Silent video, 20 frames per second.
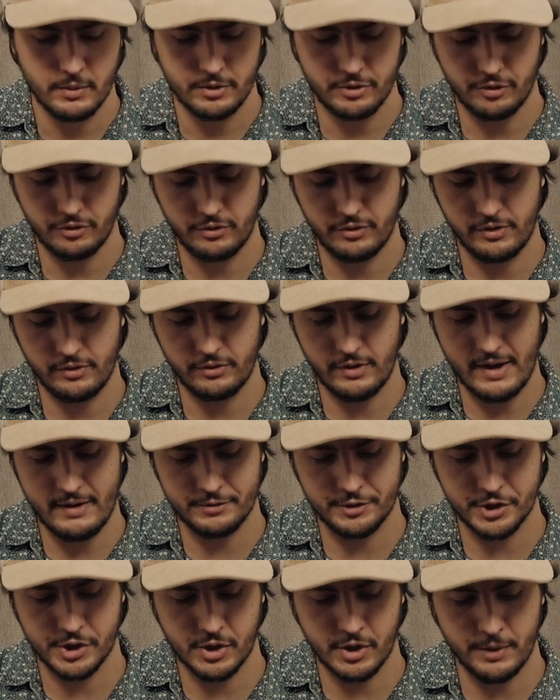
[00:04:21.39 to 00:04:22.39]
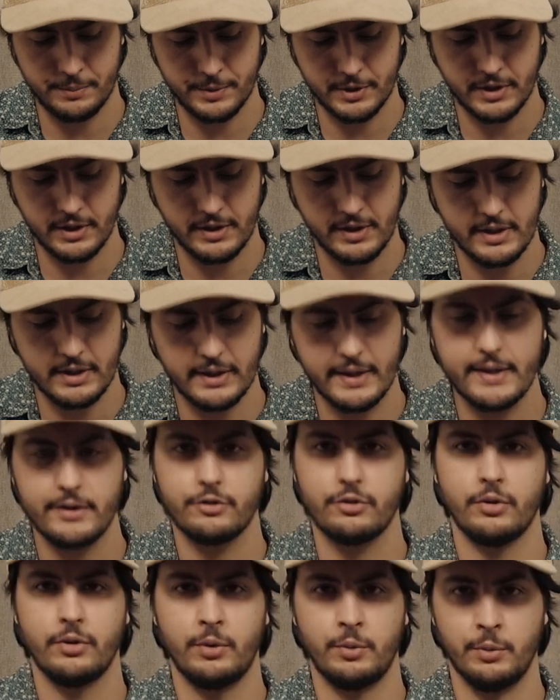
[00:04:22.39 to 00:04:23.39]
which is this F sharp, and then he
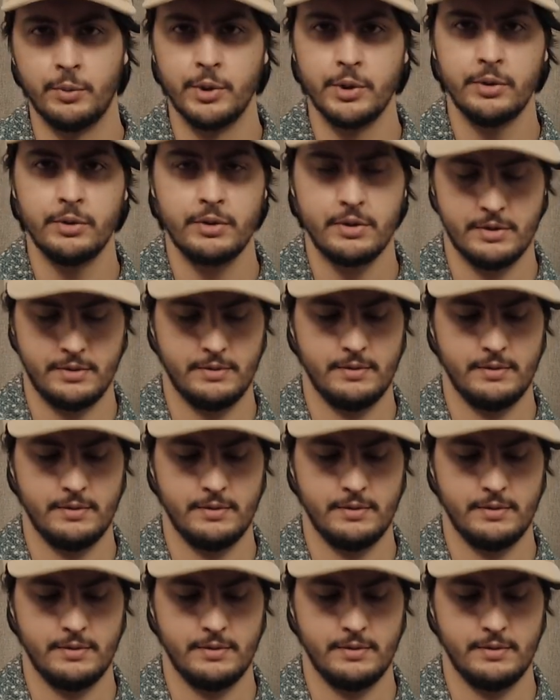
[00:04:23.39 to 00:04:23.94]
lands on the root,